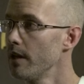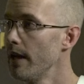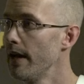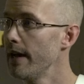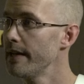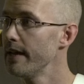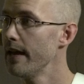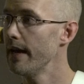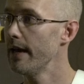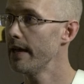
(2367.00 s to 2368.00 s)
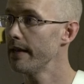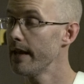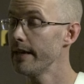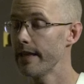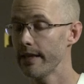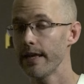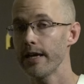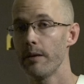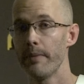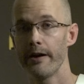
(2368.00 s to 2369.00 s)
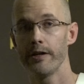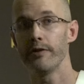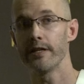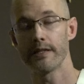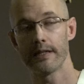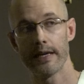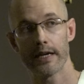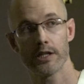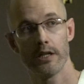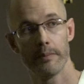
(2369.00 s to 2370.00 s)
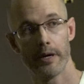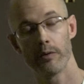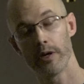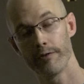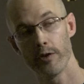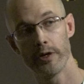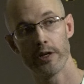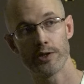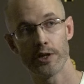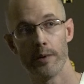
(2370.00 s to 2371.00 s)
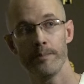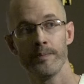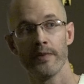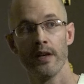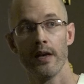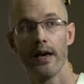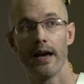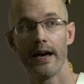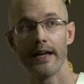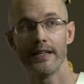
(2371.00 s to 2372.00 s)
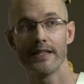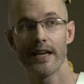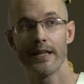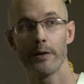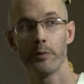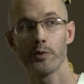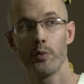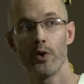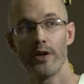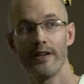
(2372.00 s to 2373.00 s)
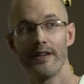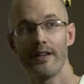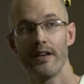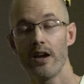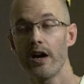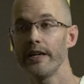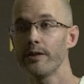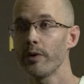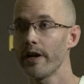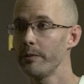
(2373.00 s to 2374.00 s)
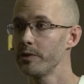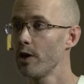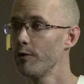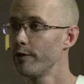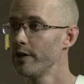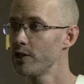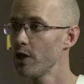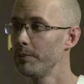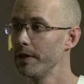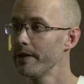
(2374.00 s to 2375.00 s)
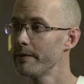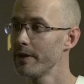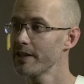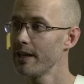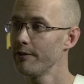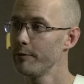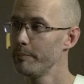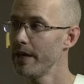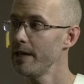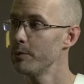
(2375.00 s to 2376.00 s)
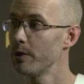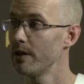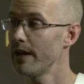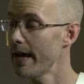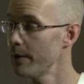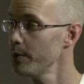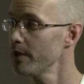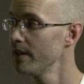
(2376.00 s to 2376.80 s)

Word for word: uh, uh, uh, they got married recently, actually, about, well, a few years ago. And there was one night when I was over in Dublin, and myself and Pete were out.